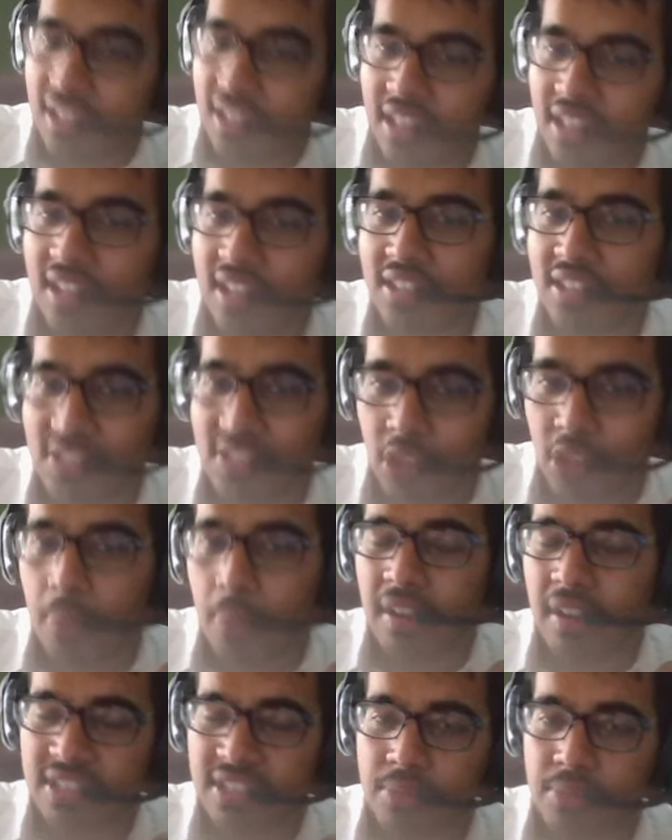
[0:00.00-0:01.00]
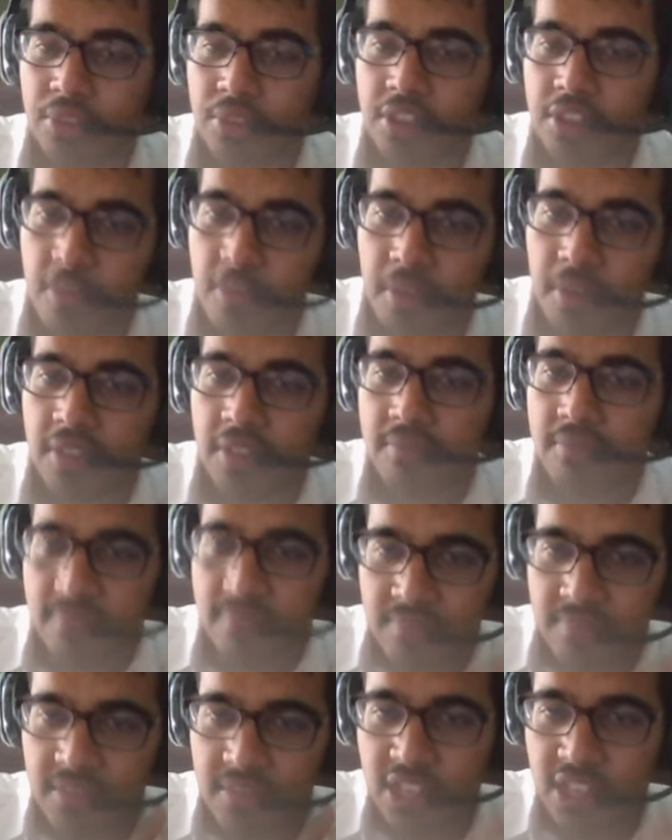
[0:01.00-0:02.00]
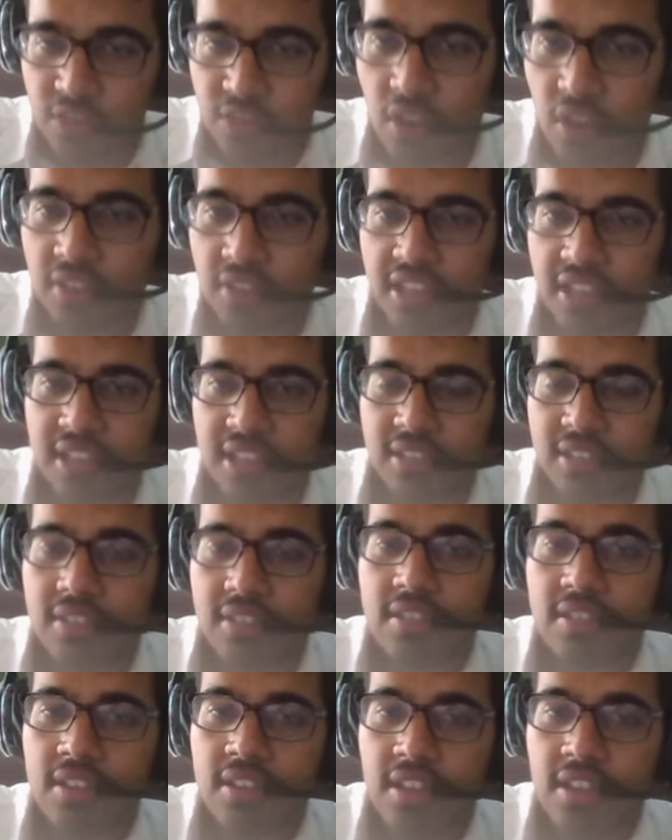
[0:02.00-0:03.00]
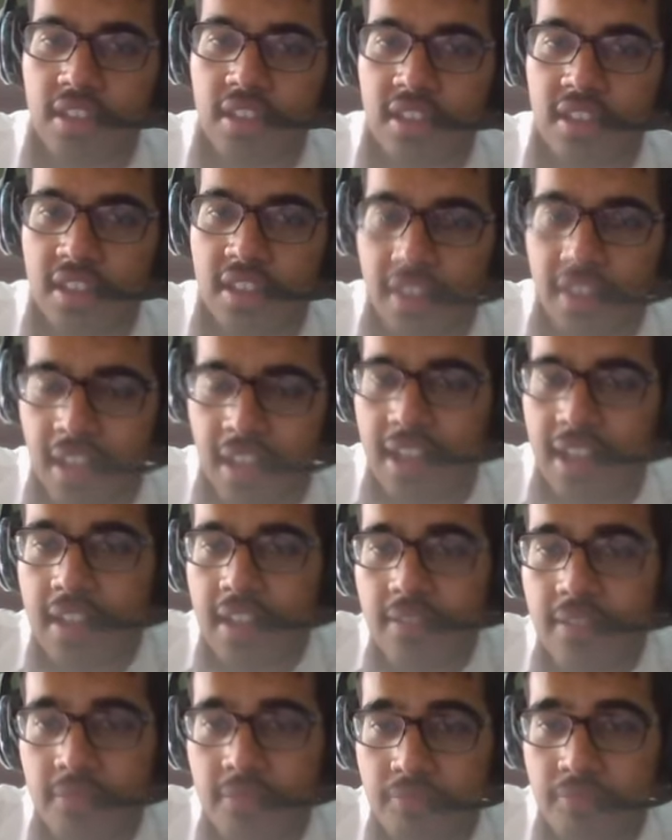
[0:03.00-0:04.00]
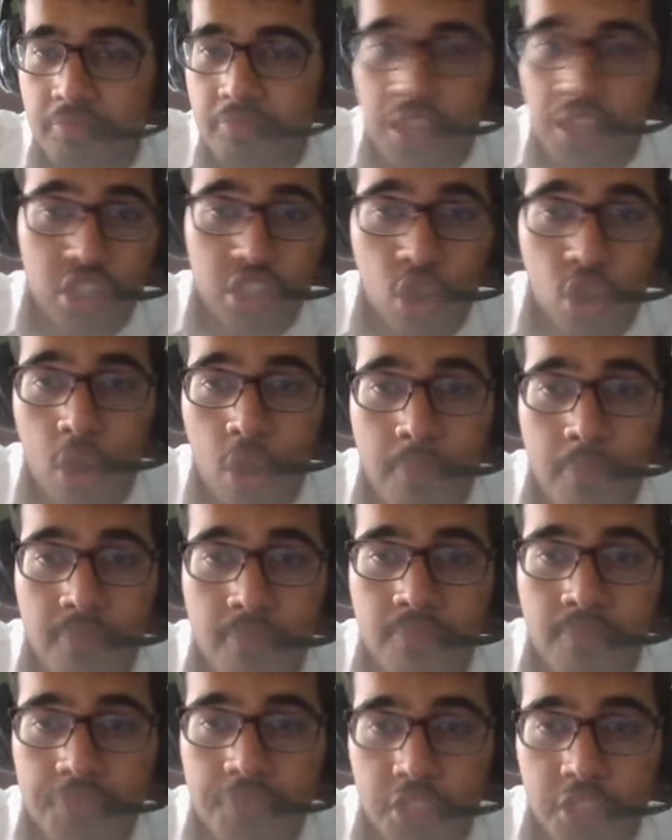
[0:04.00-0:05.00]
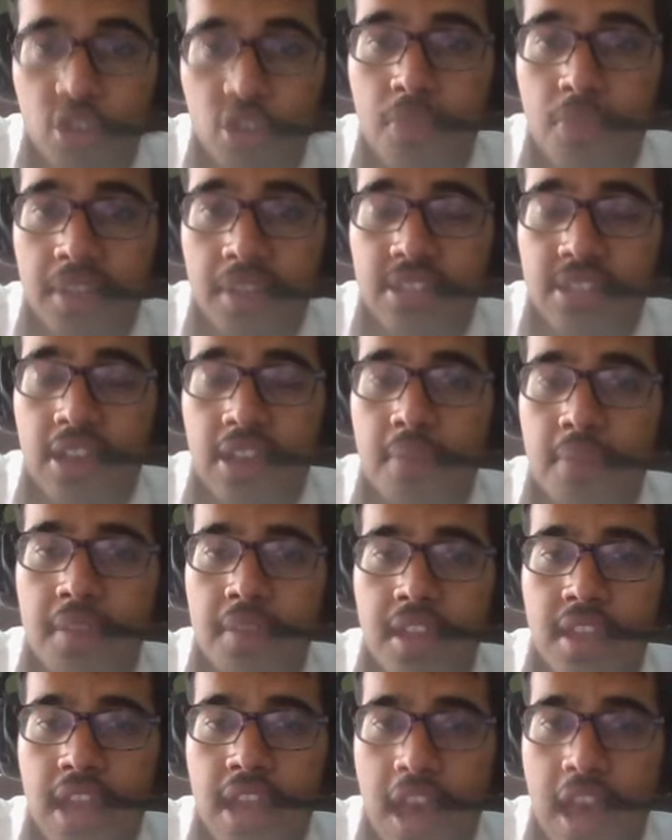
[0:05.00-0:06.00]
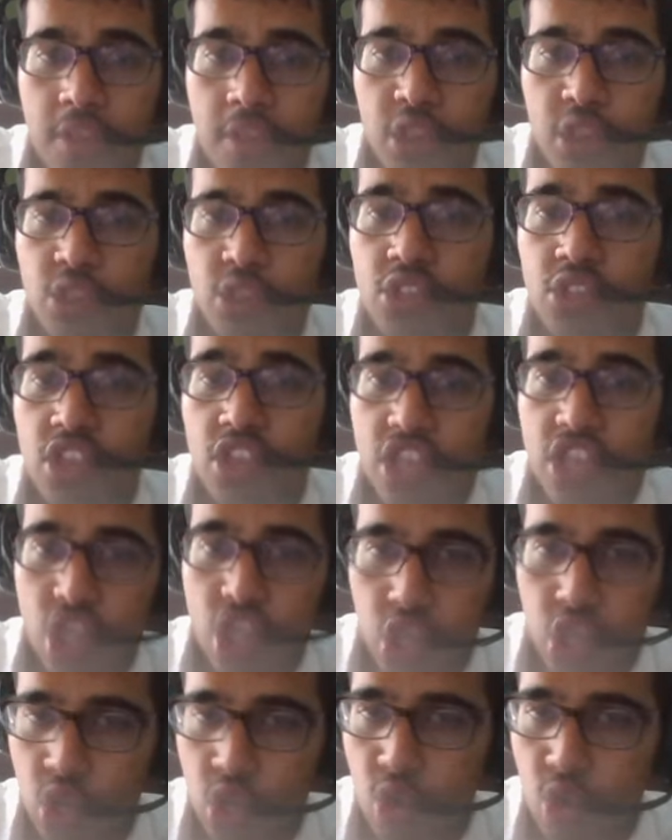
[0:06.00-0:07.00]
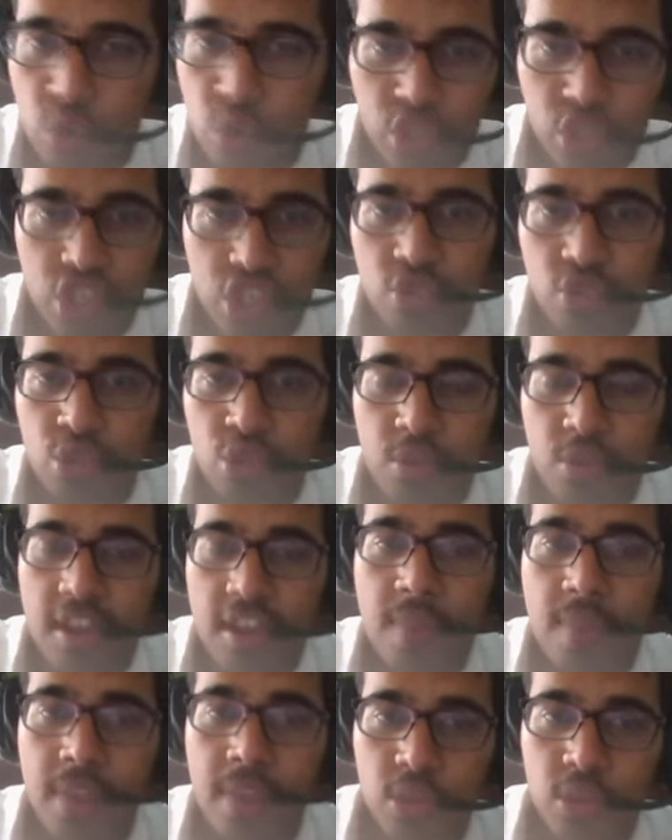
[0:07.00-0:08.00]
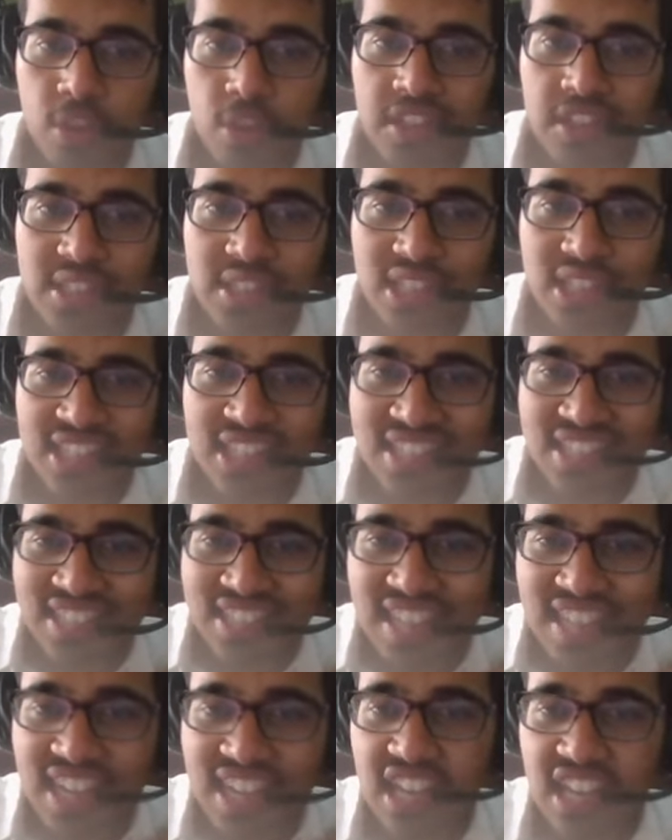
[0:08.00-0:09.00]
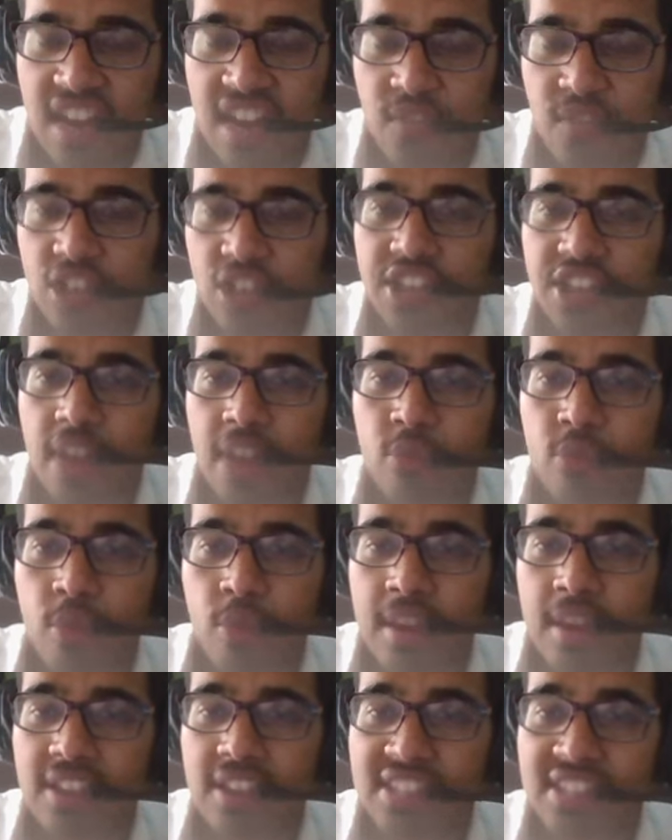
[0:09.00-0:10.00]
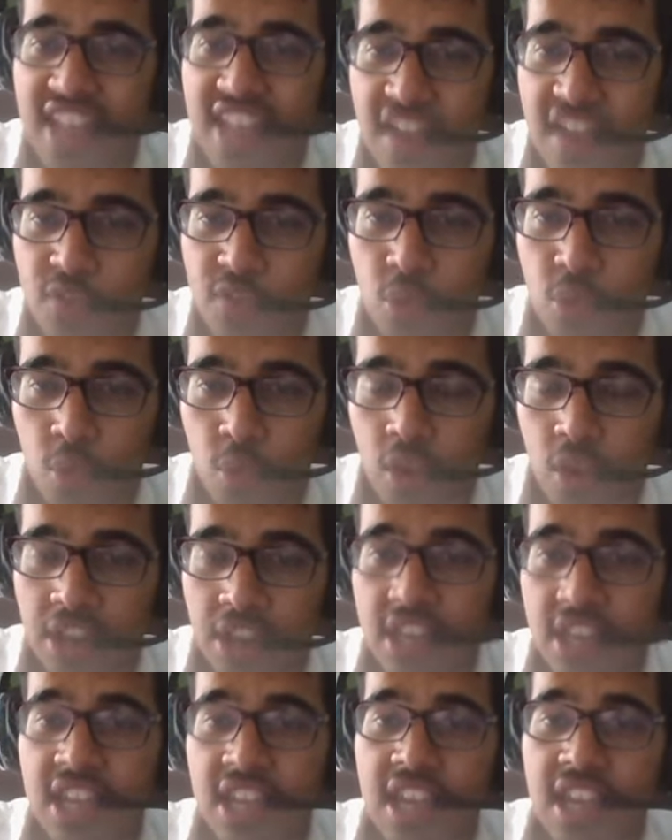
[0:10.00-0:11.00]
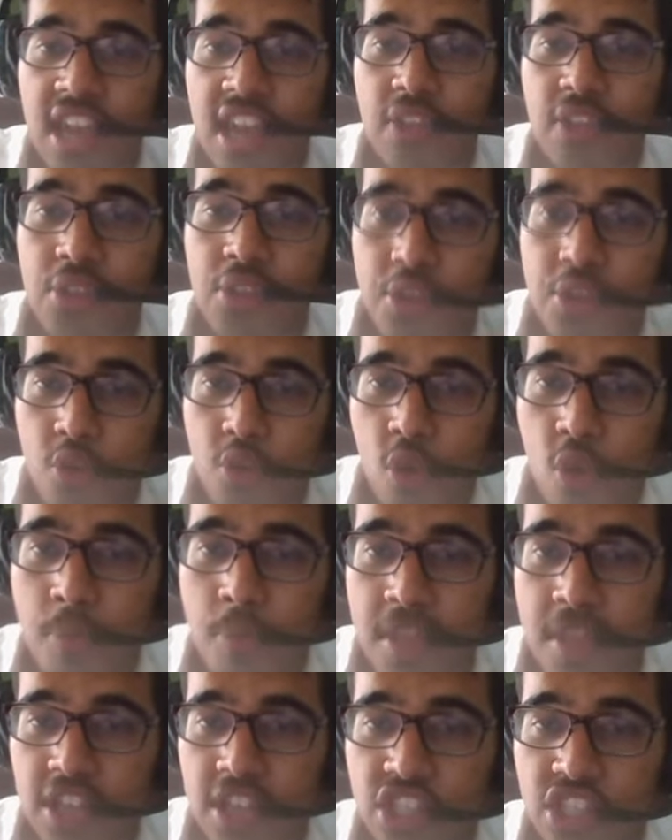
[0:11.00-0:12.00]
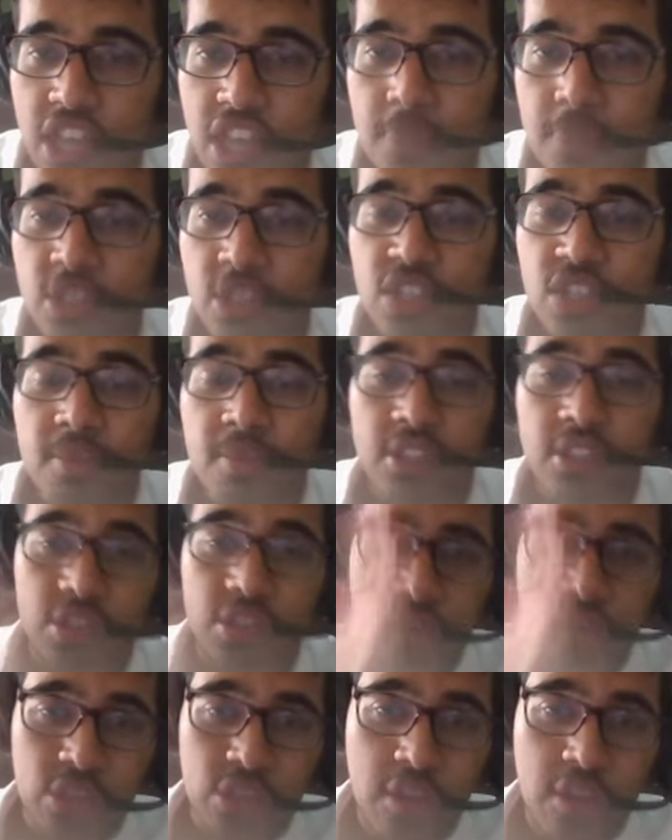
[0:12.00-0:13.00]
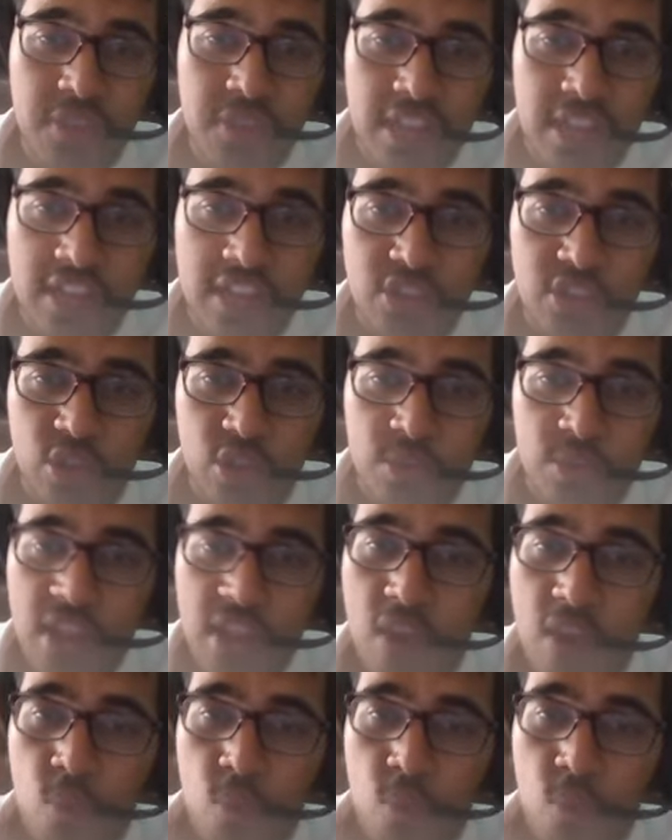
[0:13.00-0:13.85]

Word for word: it is still a possibility, but it is very unlikely. And they showed up. They showed up big time. And this is a huge, huge win. And by the way, this is the second ever time Romania has ever won in the European Championship history. So I think that deserves a